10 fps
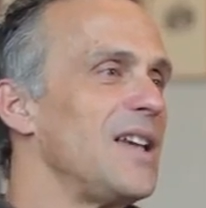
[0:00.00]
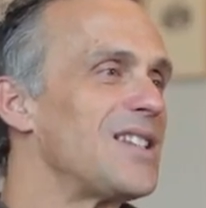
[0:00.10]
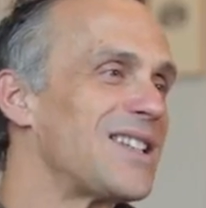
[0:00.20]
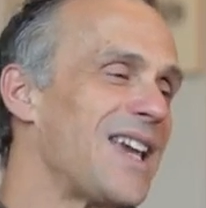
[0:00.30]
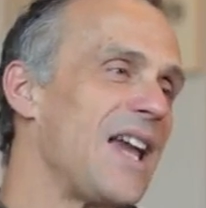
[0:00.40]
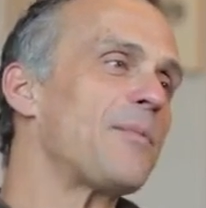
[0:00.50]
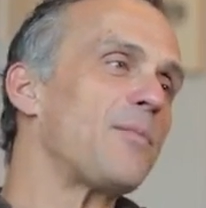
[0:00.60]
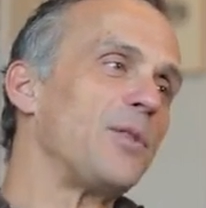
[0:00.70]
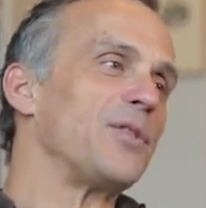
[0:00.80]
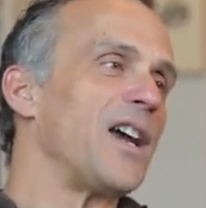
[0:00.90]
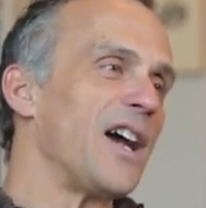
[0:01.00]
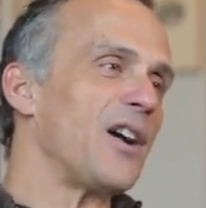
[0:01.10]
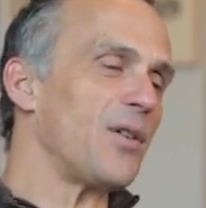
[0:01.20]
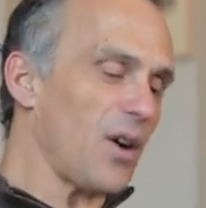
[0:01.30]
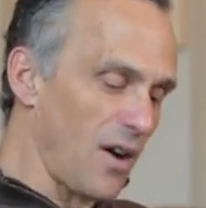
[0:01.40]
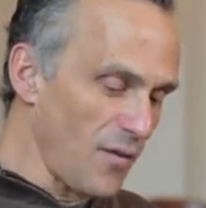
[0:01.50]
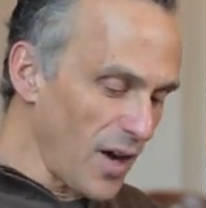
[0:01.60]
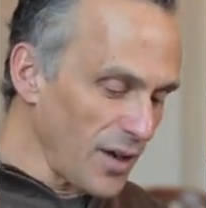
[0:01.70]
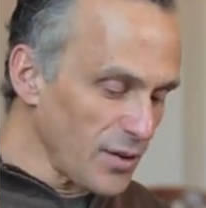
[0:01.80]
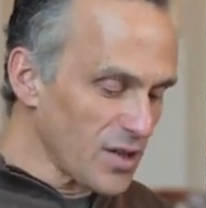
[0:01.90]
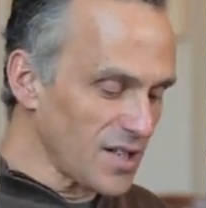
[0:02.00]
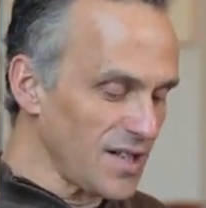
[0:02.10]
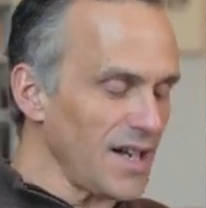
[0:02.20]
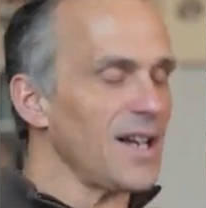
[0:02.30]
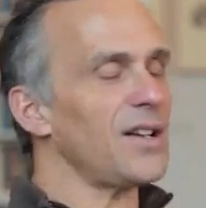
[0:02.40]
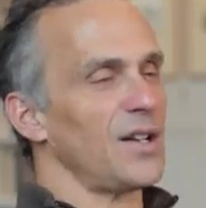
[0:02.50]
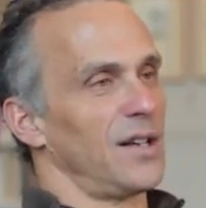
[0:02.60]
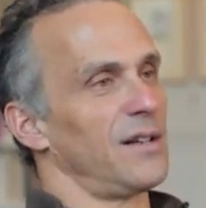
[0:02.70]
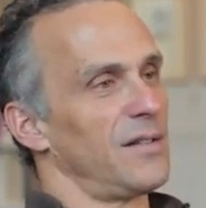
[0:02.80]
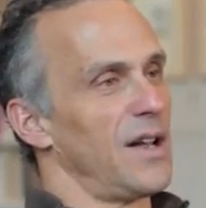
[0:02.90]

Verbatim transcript: is capable now of understanding